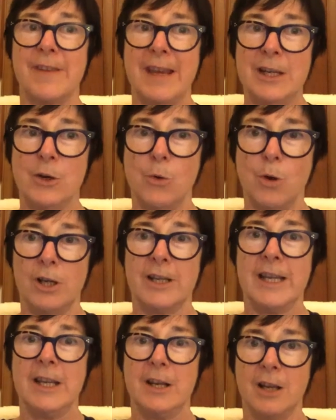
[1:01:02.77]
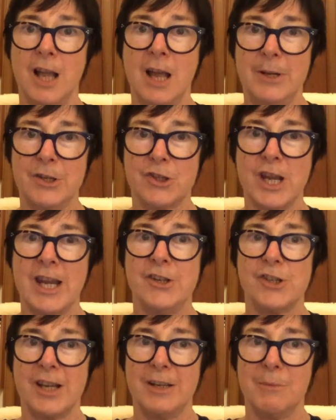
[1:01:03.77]
inequality, climate
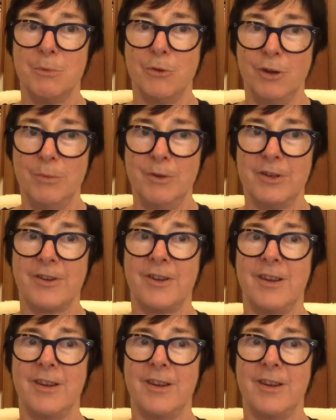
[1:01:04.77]
change, and employment?